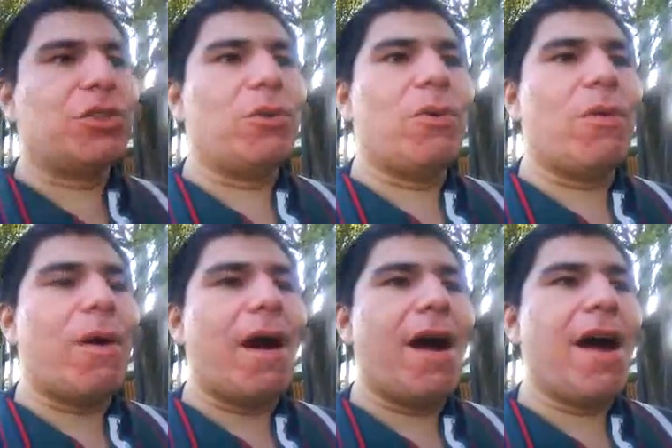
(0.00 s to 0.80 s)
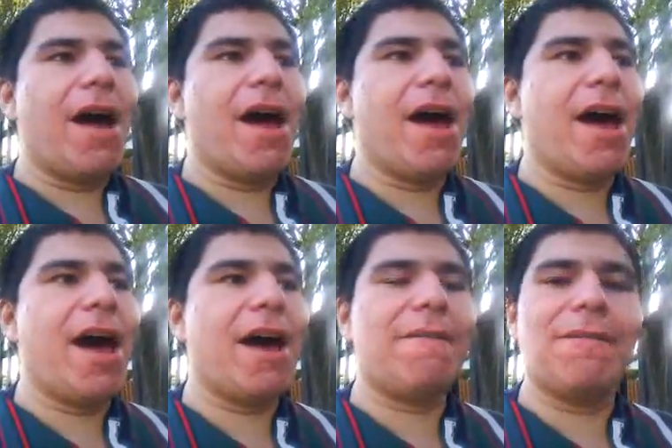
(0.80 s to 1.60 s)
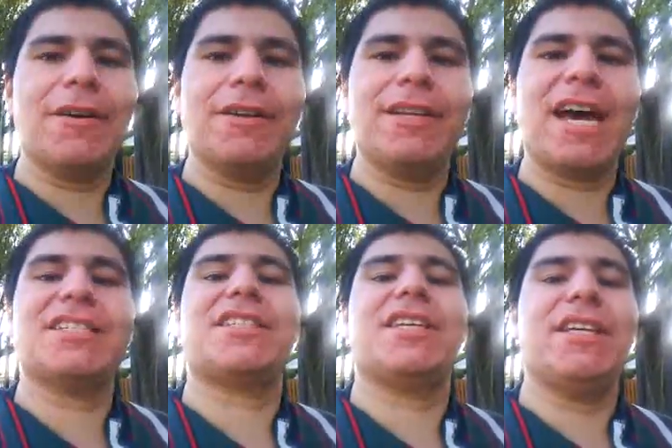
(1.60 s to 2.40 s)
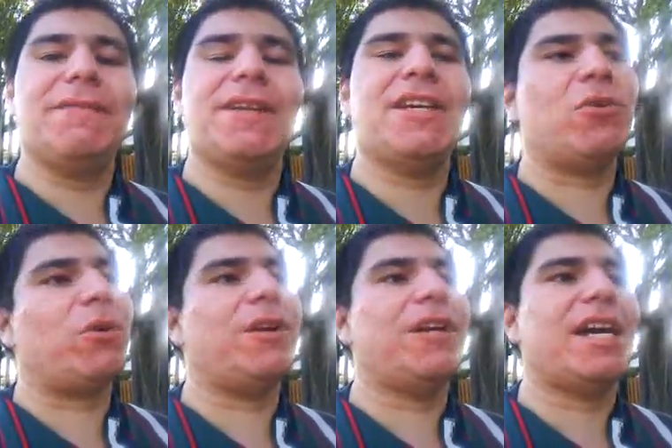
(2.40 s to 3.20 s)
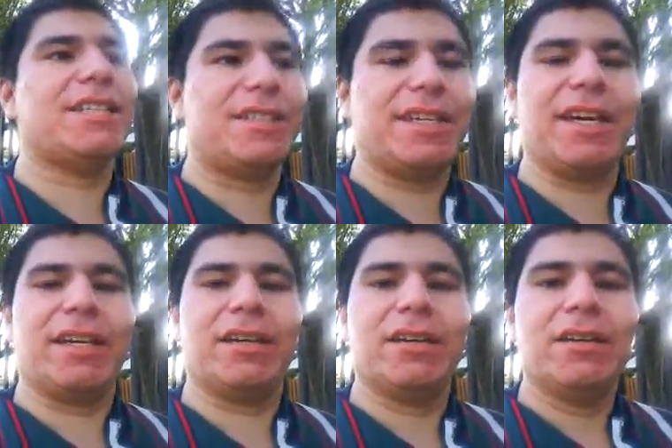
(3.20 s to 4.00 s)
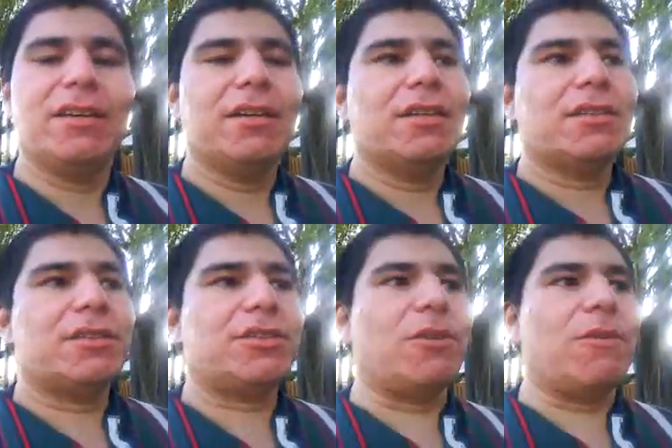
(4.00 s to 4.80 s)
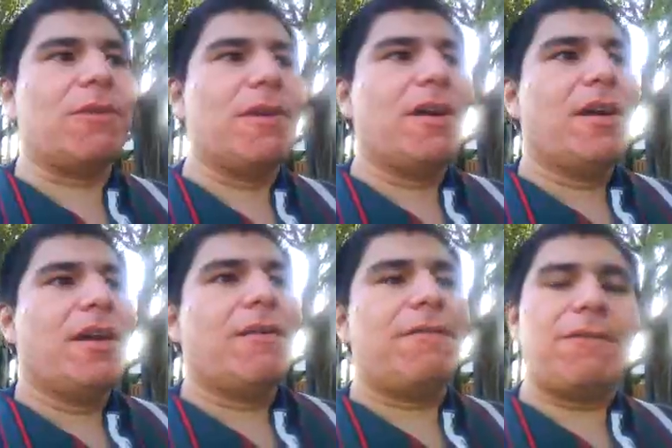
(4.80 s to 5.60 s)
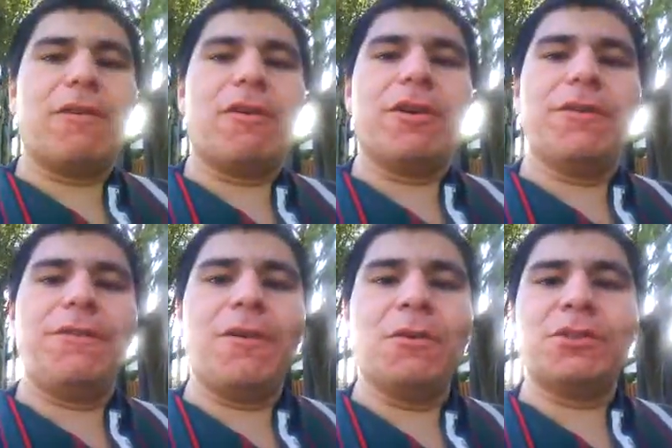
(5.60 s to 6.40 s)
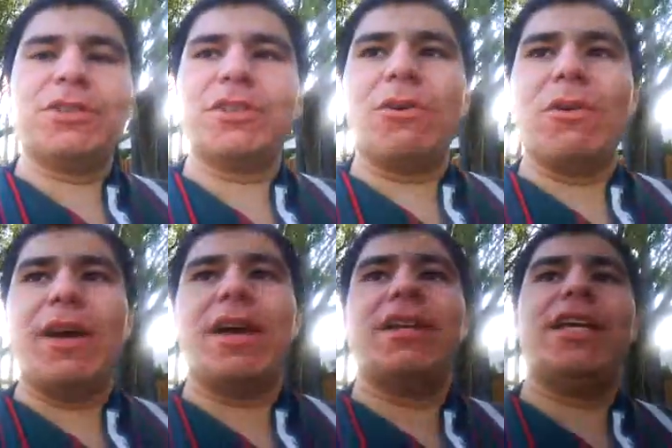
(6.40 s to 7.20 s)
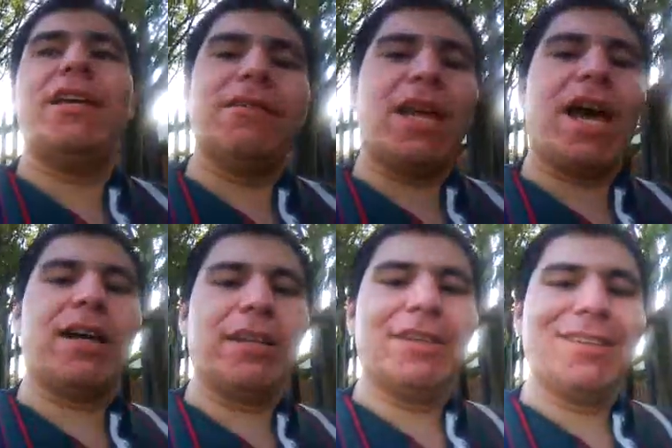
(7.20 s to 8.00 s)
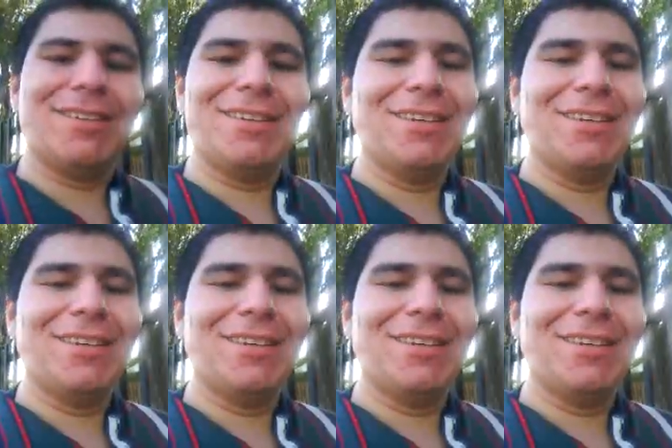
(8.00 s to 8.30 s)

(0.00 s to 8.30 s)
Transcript: so have a nice evening or a nice day. So, for all you folks, and even Ali,